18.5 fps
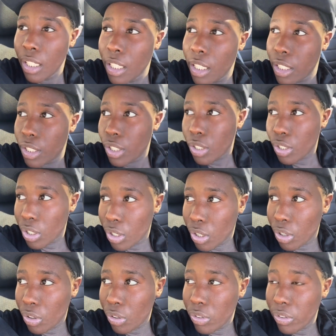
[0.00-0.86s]

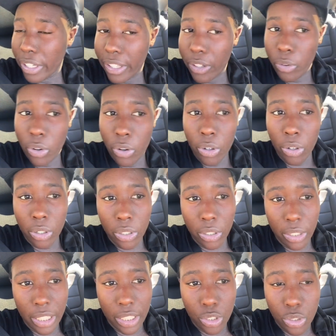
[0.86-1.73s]
or
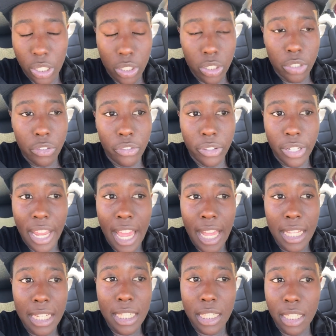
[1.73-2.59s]
like the Truckers for
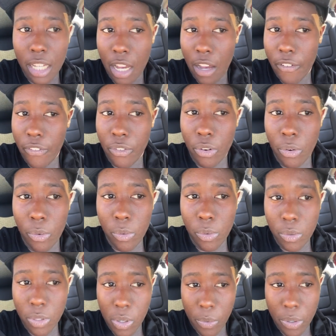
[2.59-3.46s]
Yang stuff, or
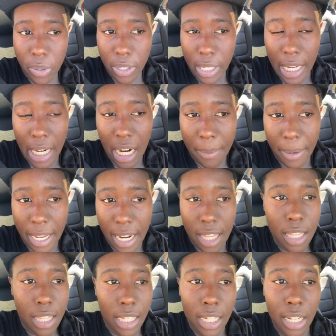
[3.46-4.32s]
we don't care about
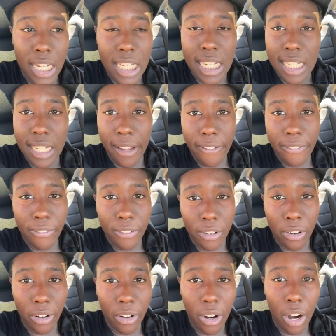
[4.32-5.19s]
anything else except
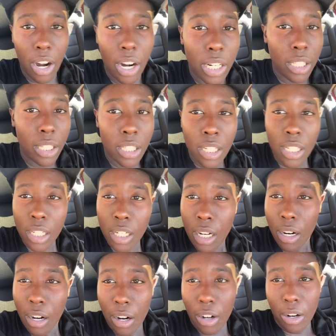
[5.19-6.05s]
for
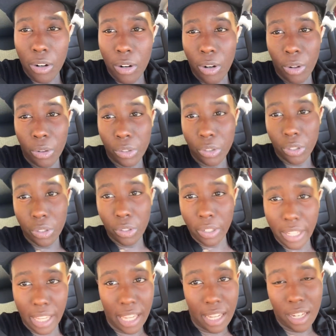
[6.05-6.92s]
our own
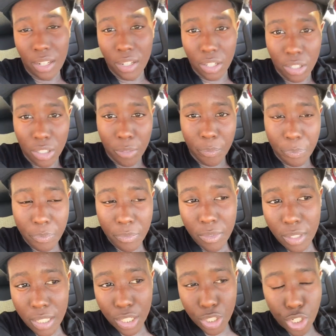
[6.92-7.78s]
little like
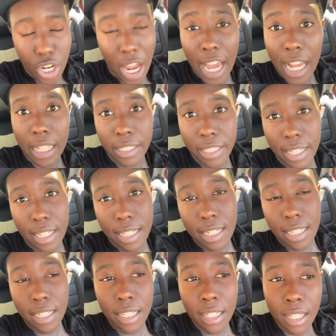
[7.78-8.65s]

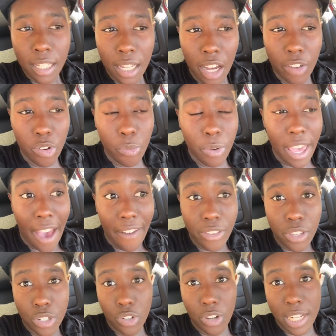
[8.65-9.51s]
checklist of what we
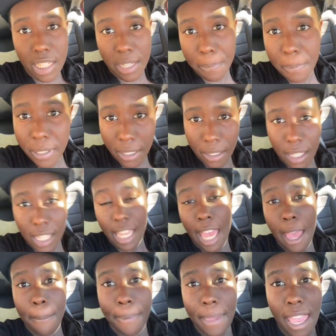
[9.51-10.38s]
have to do as a
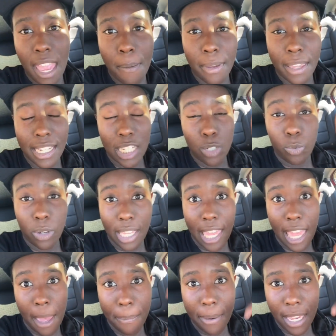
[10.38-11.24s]
campaign, because that's what
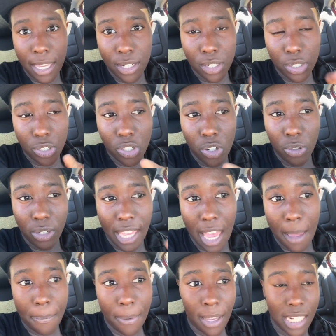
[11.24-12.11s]
campaigns do.
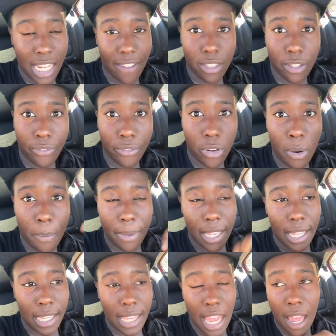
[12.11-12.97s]
Campaigns have to phone
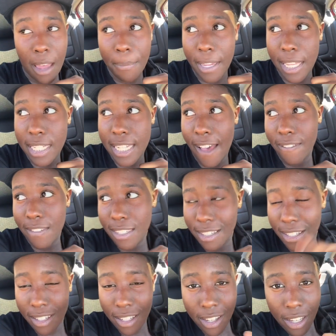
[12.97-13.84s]
bank, campaigns have
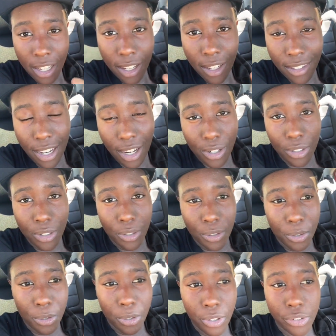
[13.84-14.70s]
to knock
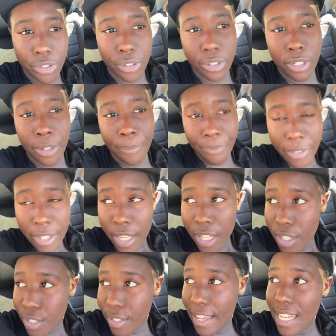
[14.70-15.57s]
on doors, you know.
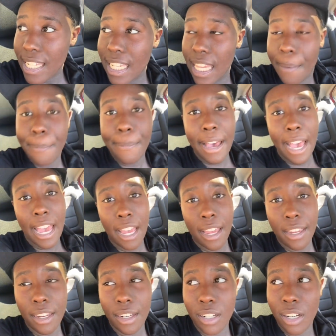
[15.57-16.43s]
So that's like
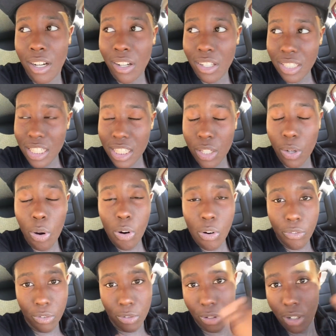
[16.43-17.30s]
my, you know, just the
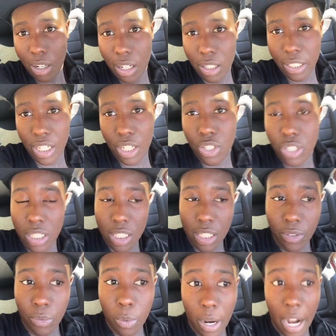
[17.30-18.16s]
overall like
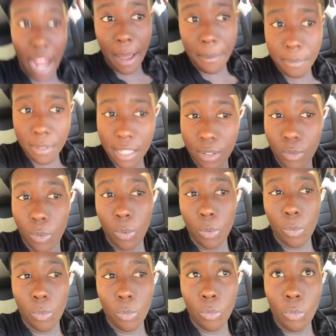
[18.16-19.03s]
just of
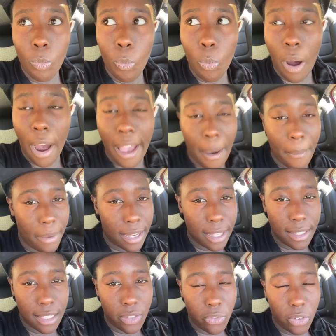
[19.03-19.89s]
why I'm
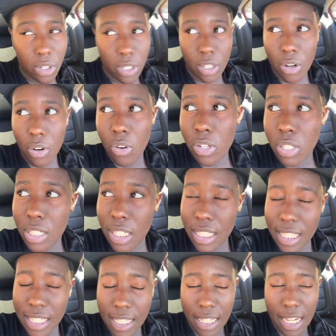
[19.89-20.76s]
making this video is
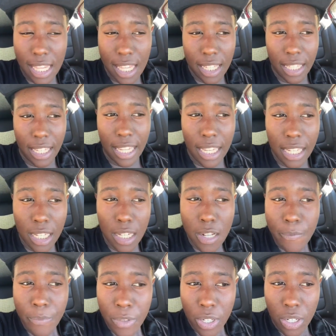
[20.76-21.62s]
like to say that, like,
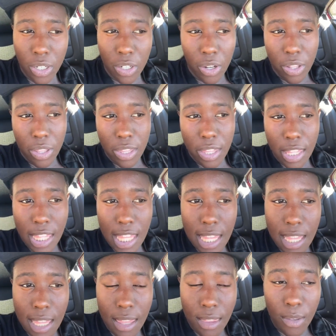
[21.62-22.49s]
you know,
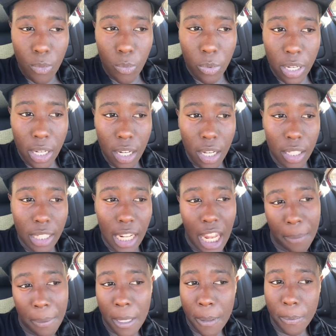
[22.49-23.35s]
a
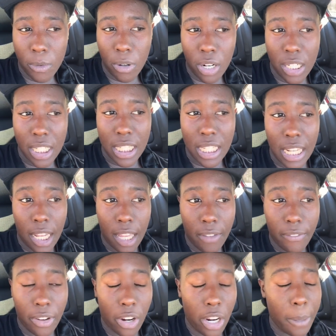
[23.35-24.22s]
lot of people are just
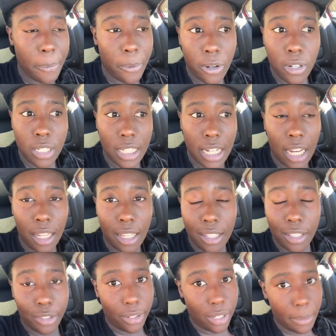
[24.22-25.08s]
getting very burned out,
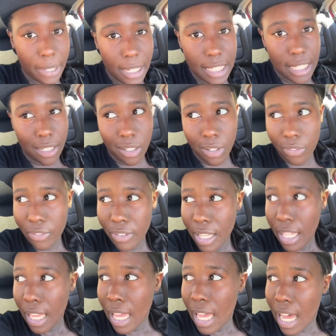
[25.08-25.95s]
including myself.
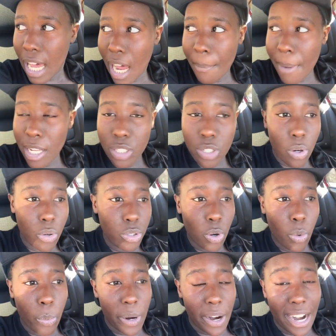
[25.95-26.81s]
I don't
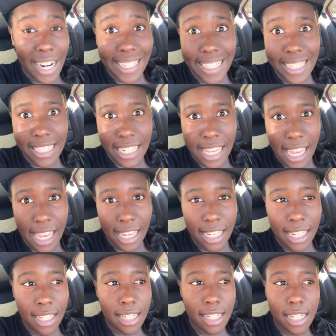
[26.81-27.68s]
know where I
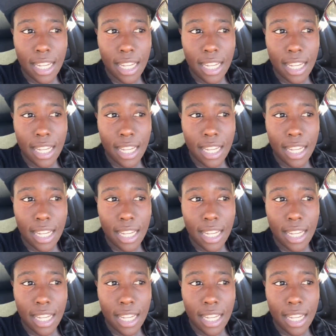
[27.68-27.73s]
stand